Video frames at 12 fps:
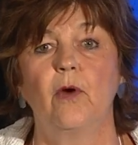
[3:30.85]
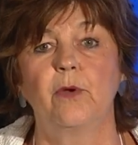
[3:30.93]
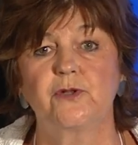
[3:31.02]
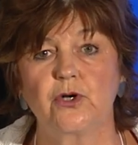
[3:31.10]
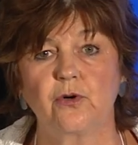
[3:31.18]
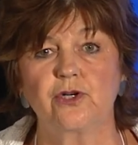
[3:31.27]

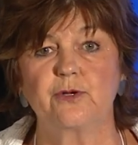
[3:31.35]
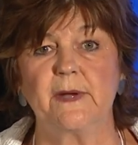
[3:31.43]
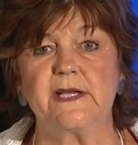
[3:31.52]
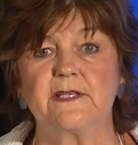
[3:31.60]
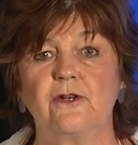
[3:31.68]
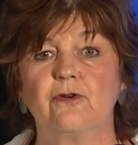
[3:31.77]
with George
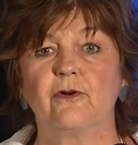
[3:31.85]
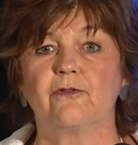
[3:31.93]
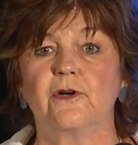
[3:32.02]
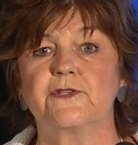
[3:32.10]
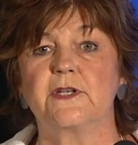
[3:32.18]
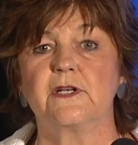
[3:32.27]
Mason
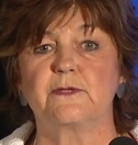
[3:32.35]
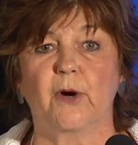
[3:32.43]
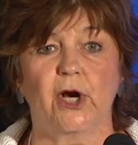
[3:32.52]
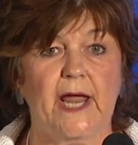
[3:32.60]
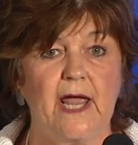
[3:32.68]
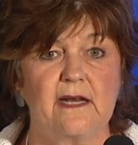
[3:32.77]
University's
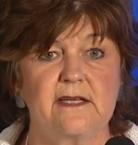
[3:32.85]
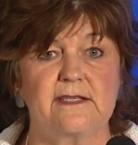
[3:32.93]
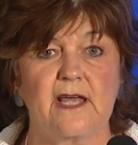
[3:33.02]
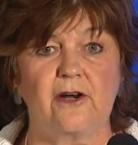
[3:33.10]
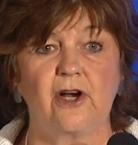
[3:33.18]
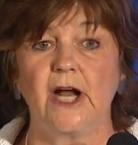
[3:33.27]
Mercatus
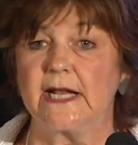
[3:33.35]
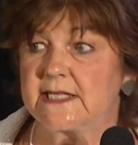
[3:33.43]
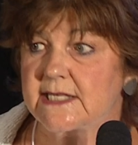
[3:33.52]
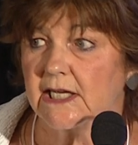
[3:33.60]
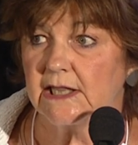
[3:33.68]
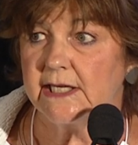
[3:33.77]
Center and
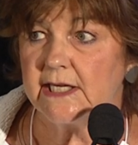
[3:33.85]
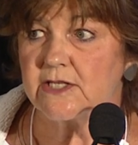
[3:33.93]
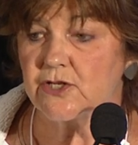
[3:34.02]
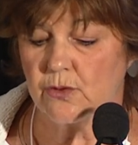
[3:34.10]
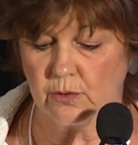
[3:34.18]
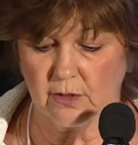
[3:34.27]
Scalia
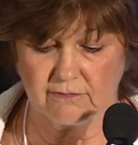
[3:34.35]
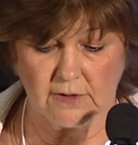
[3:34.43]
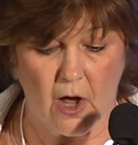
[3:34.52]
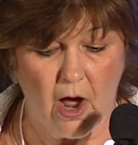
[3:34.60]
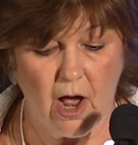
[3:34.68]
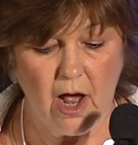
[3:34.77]
School of
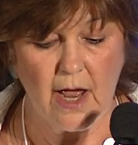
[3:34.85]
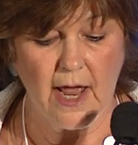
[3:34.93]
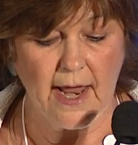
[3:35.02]
Law,